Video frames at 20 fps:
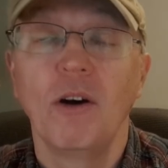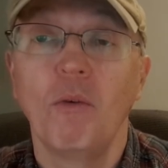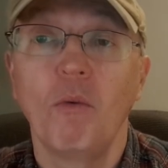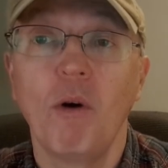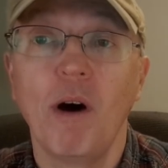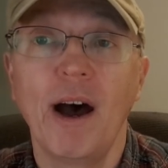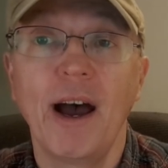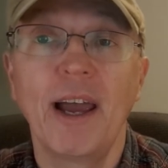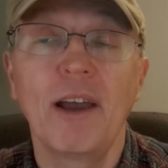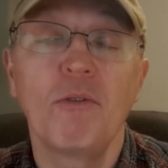
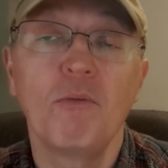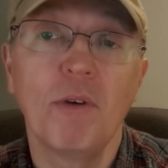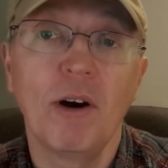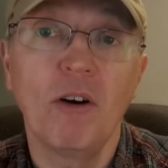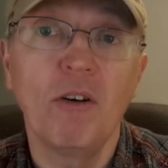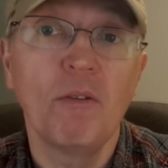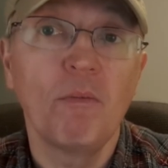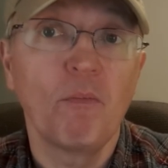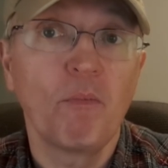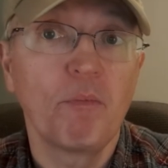Why?
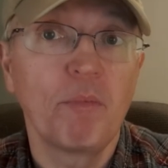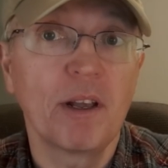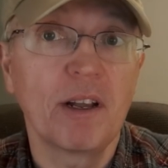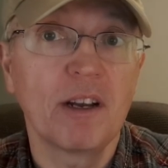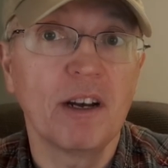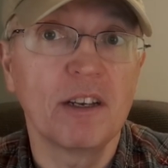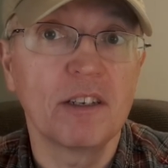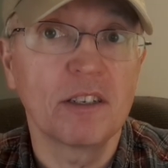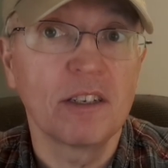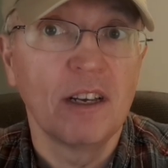Well,
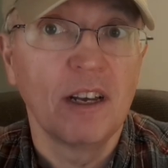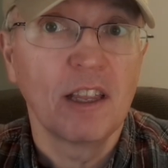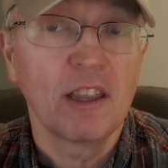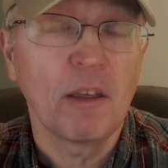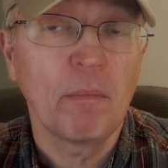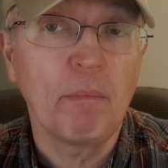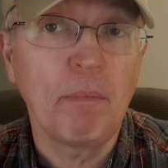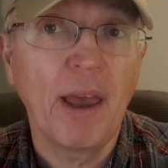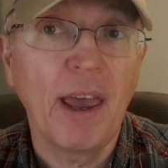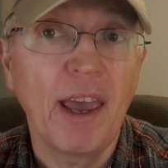because
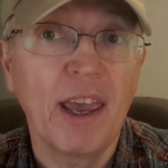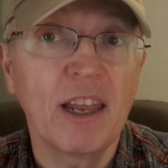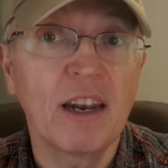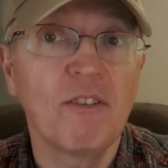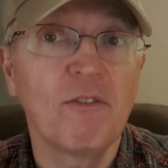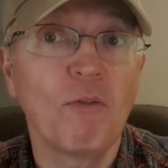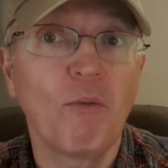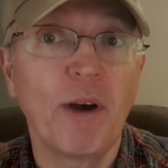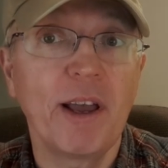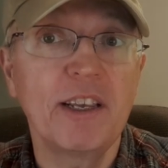the pain
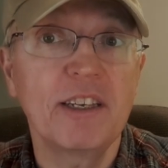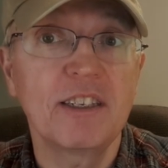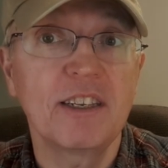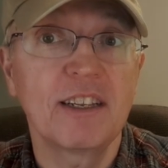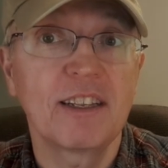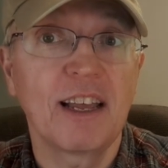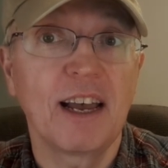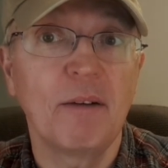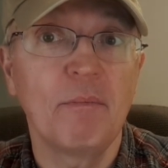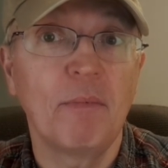of
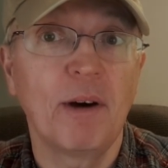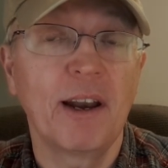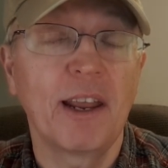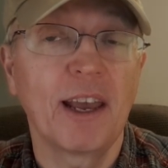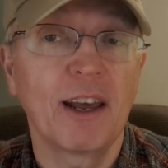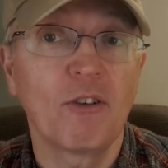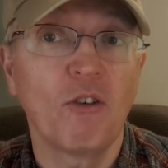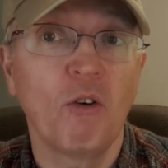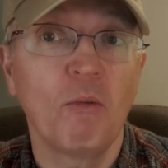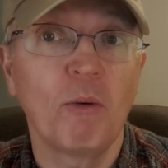wasting that
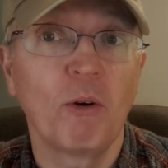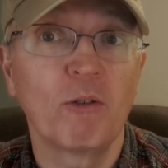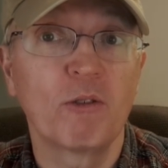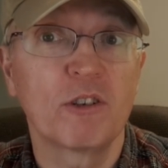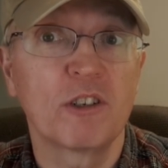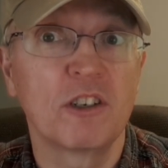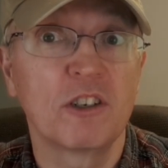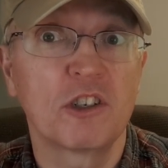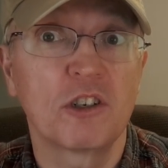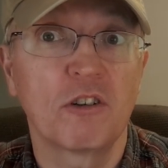money on
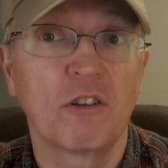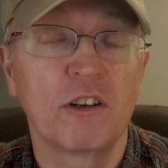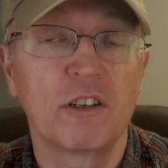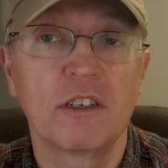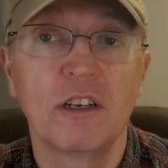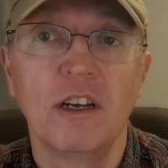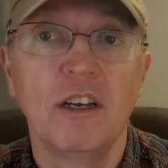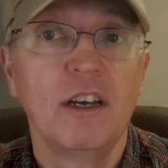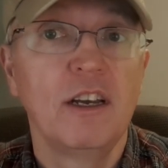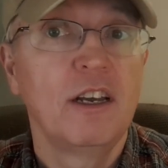homeowner's insurance